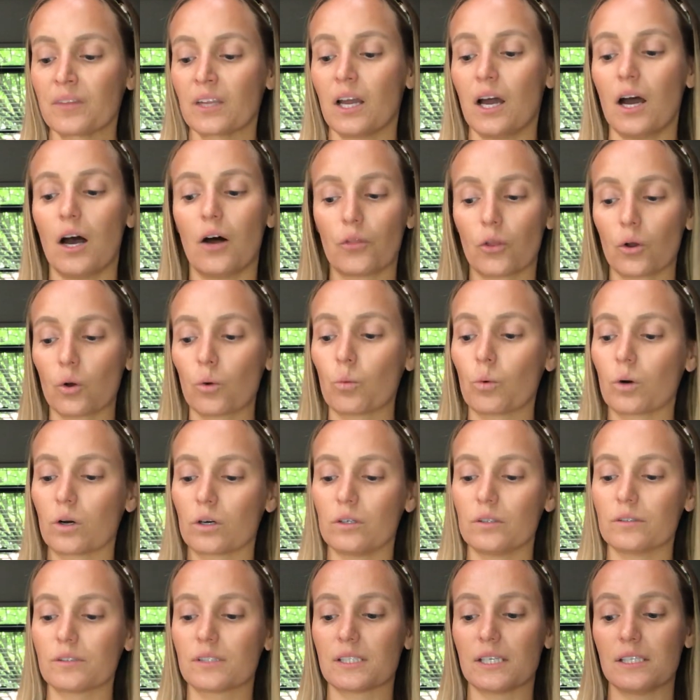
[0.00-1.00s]
Other
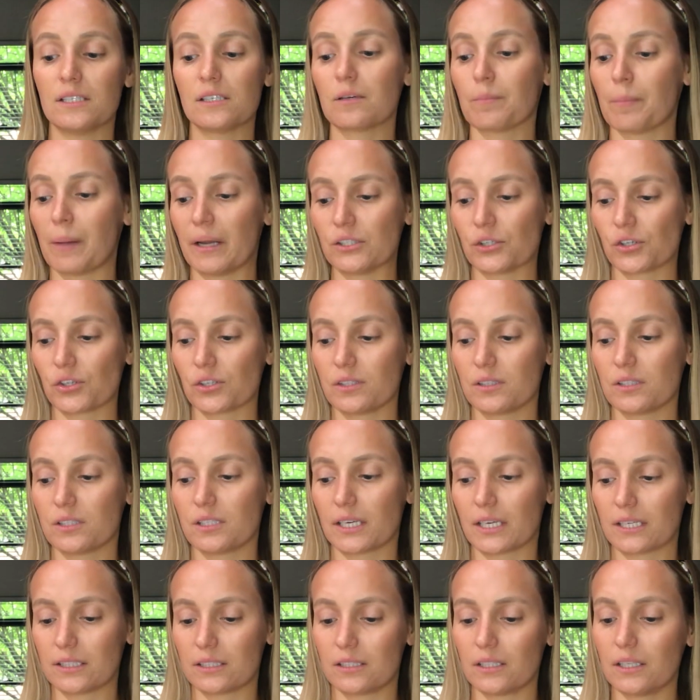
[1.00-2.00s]
worlds and dimensions
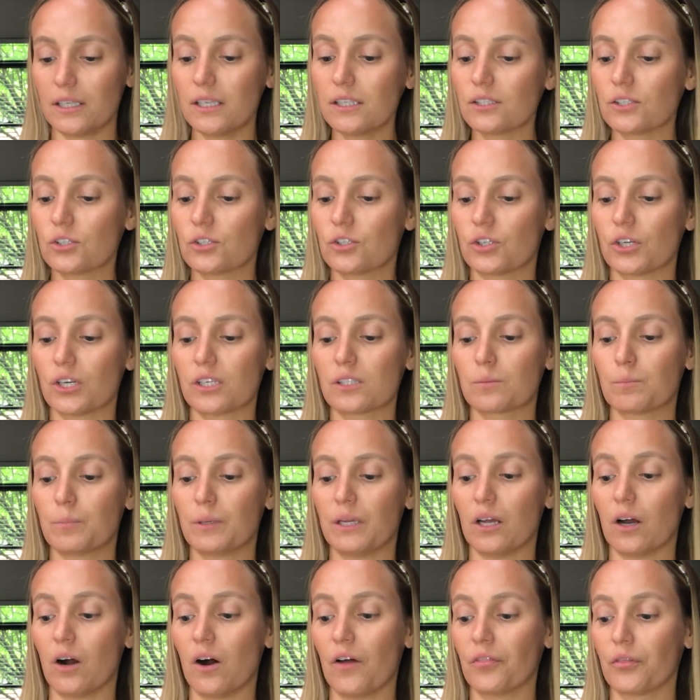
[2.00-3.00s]
exist just
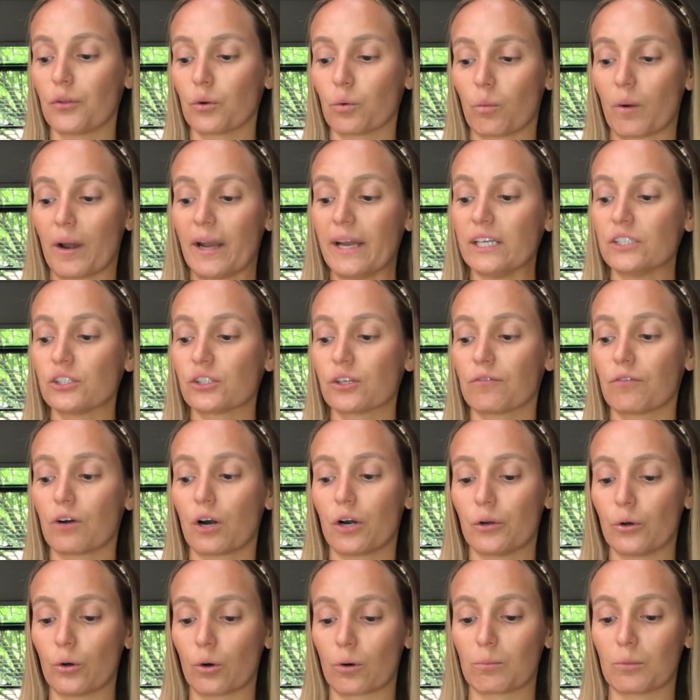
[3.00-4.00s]
beyond the range of
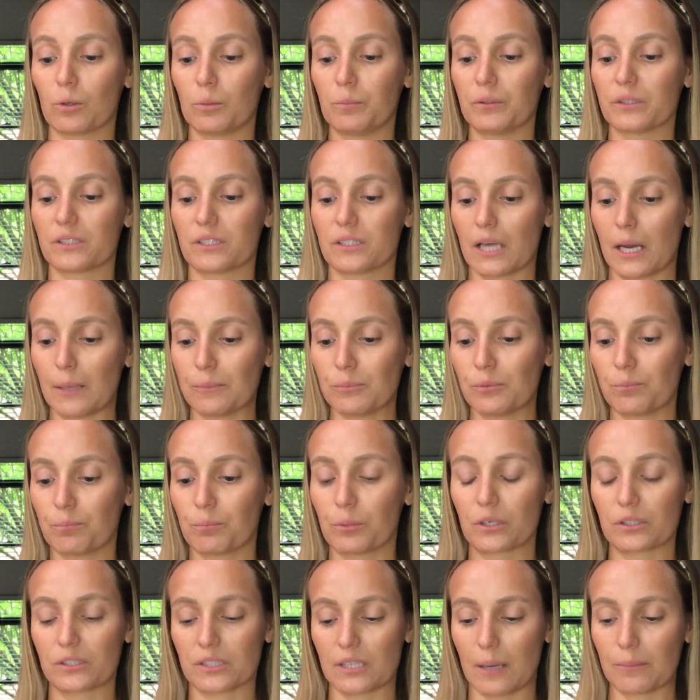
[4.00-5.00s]
our normal
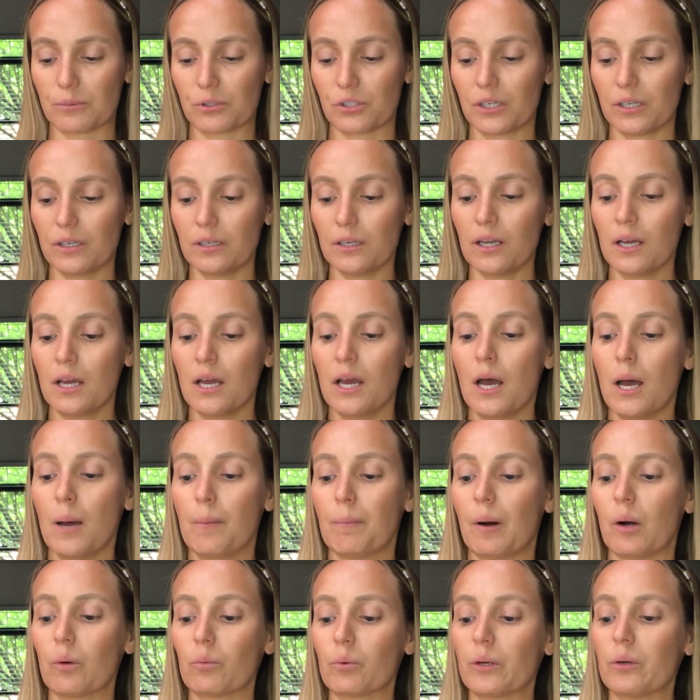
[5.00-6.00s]
perception,
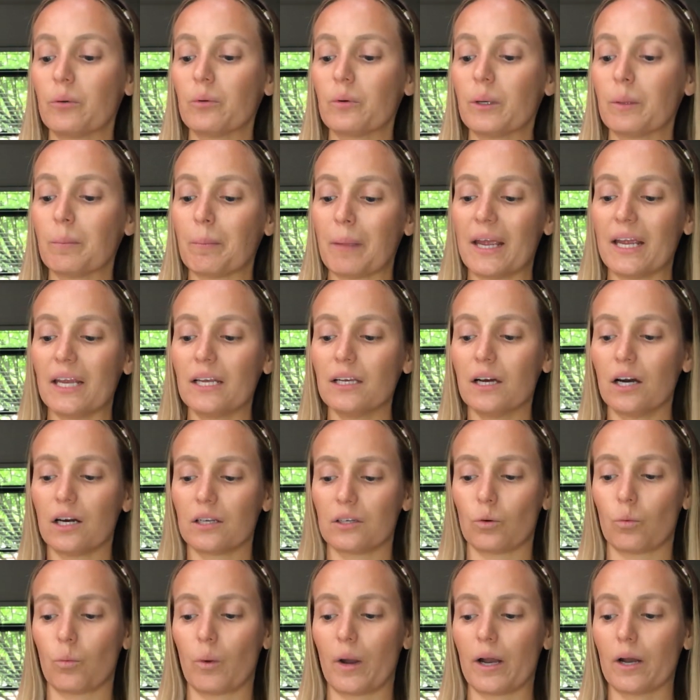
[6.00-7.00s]
but we remain
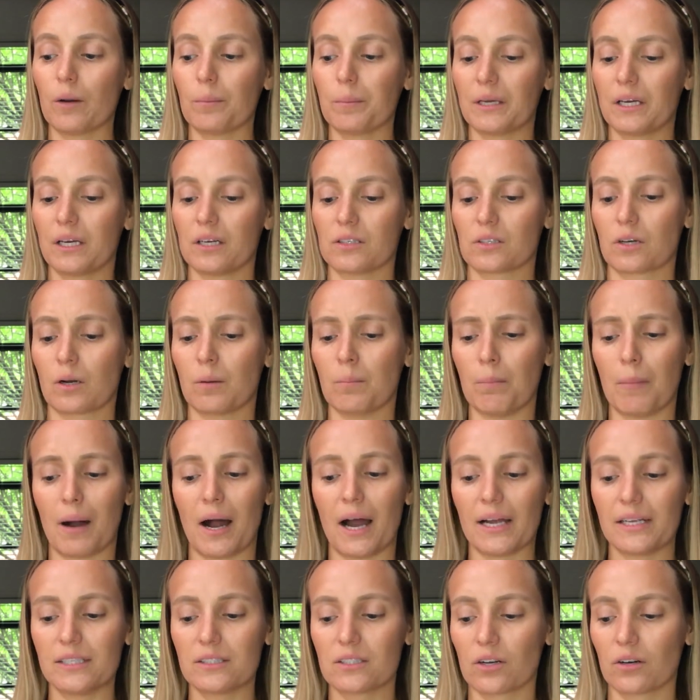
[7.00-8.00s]
unaware because our
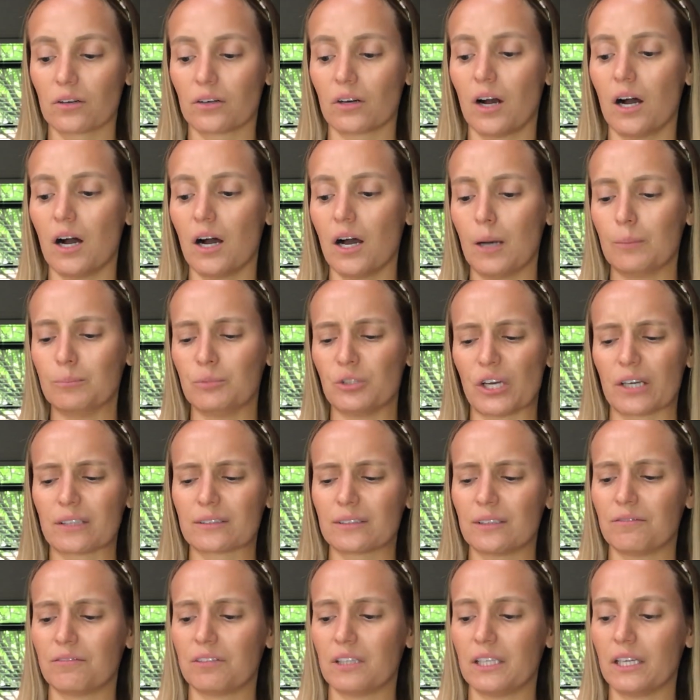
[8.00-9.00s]
minds are not
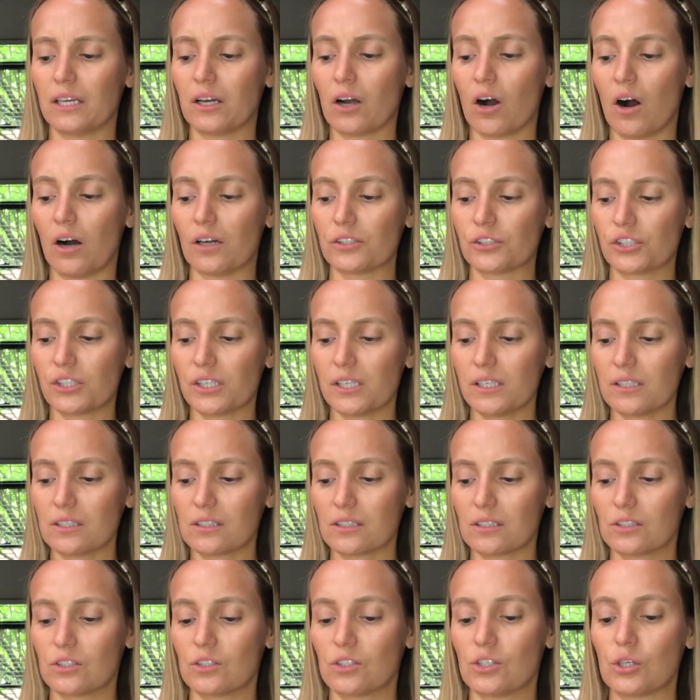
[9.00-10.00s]
objectively
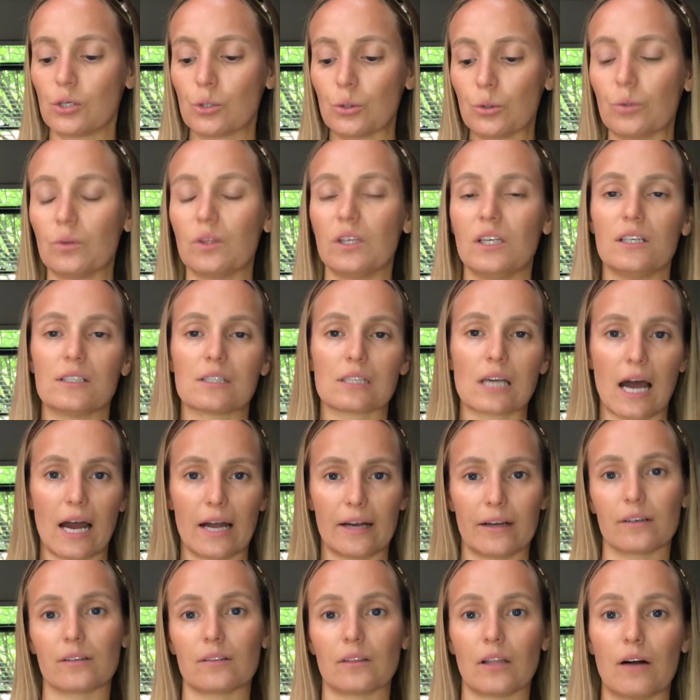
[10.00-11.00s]
conscious to these
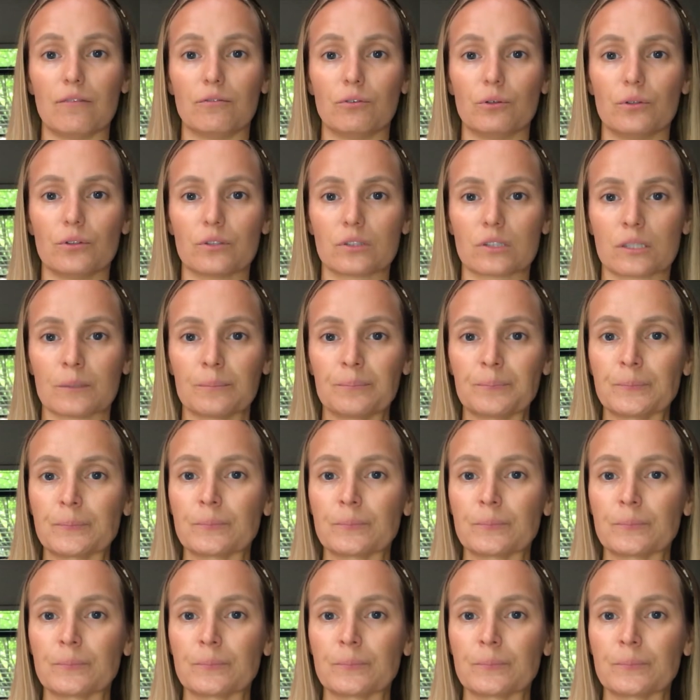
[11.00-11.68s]
higher levels.